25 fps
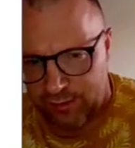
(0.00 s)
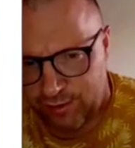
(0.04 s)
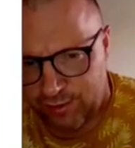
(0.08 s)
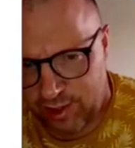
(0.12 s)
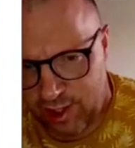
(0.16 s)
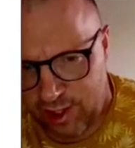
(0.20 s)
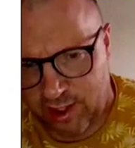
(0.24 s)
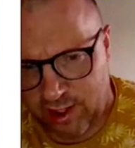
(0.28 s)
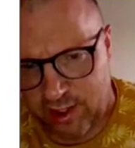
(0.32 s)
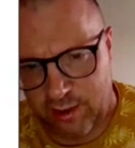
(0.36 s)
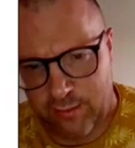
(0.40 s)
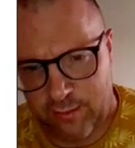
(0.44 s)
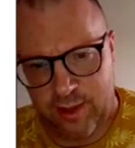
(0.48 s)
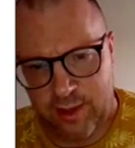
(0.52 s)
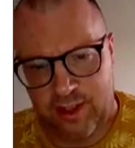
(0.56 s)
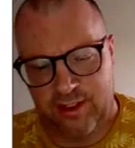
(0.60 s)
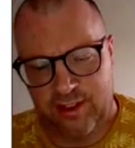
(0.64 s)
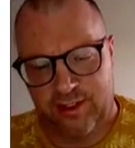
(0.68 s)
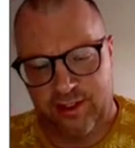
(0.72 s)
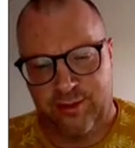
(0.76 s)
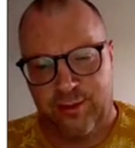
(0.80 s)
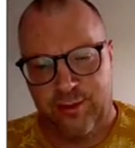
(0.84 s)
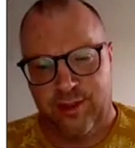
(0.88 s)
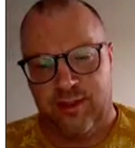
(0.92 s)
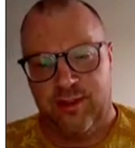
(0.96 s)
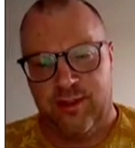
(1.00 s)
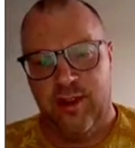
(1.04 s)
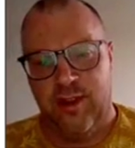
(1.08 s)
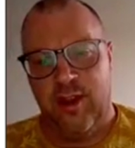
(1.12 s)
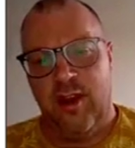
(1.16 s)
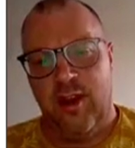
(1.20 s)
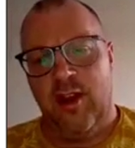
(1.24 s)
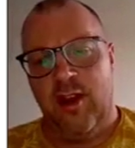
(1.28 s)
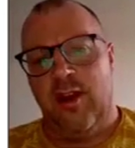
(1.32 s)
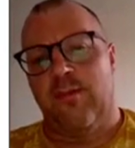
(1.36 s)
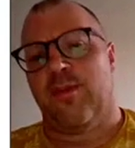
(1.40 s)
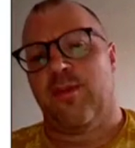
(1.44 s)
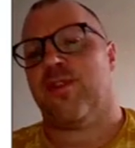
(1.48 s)
about lifecycle
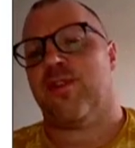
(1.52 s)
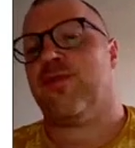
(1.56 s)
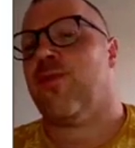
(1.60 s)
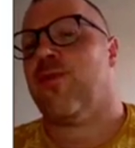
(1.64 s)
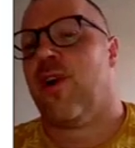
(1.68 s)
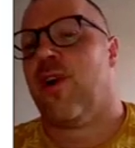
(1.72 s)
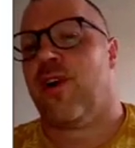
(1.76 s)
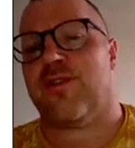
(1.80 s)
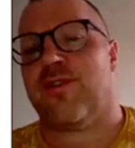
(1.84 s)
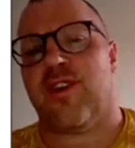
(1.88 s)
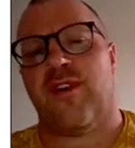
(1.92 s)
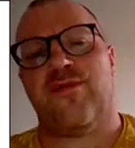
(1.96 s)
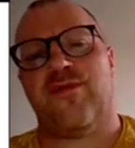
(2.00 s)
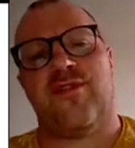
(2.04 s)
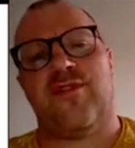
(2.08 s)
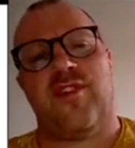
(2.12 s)
management, but we